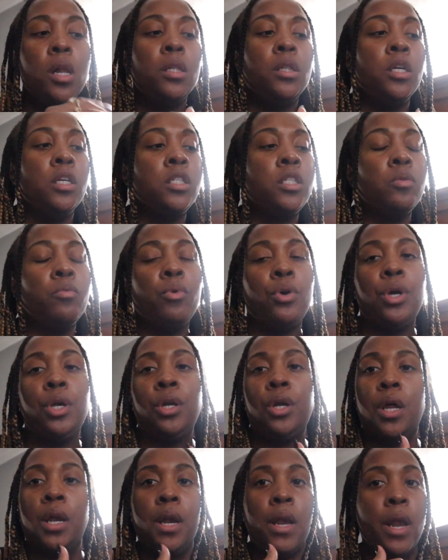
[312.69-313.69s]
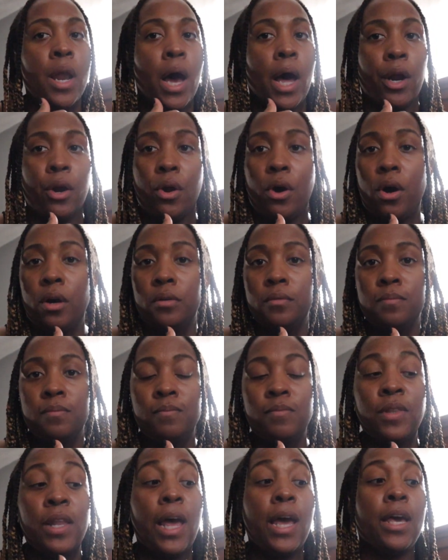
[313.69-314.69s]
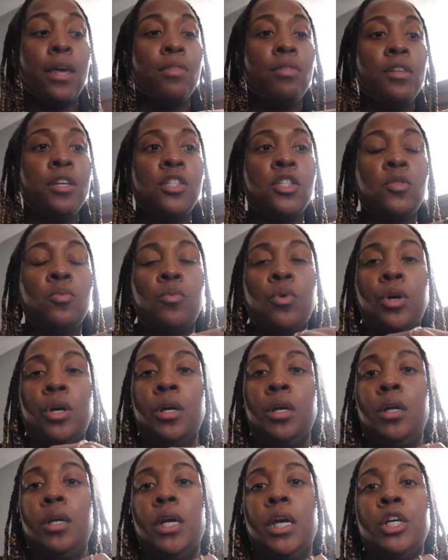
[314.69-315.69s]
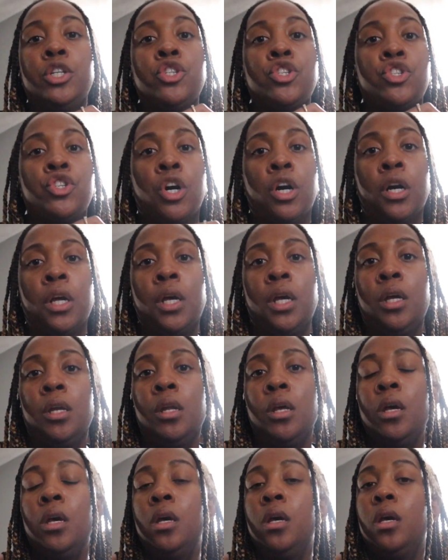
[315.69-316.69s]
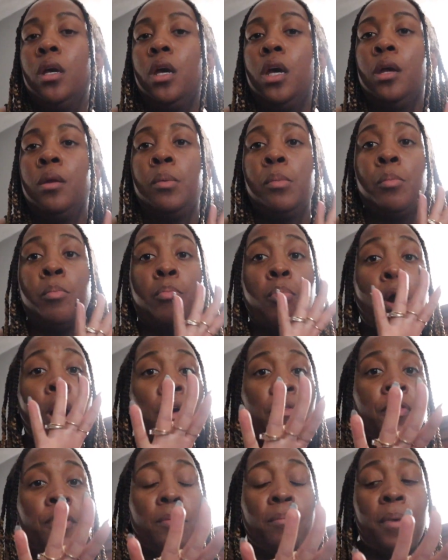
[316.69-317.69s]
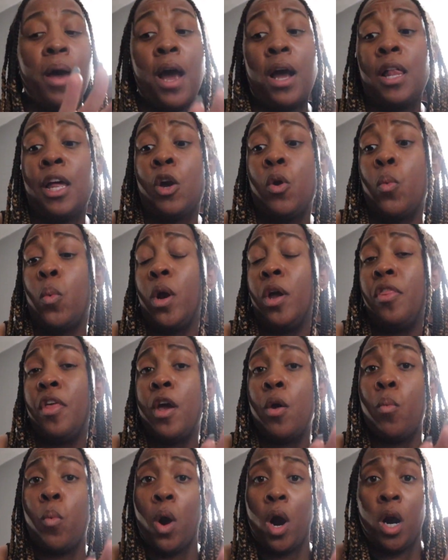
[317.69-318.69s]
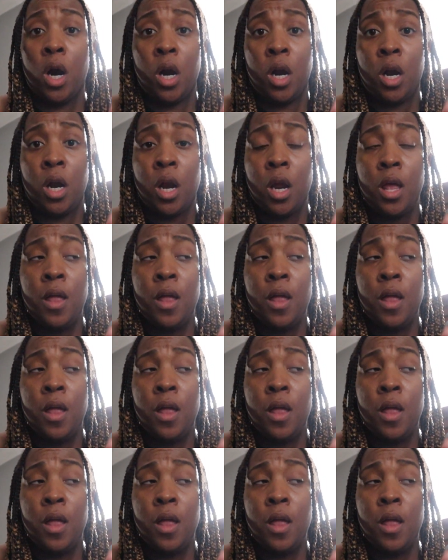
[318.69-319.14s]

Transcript: This one, not at all. Like, this one, it brought them back like where they were.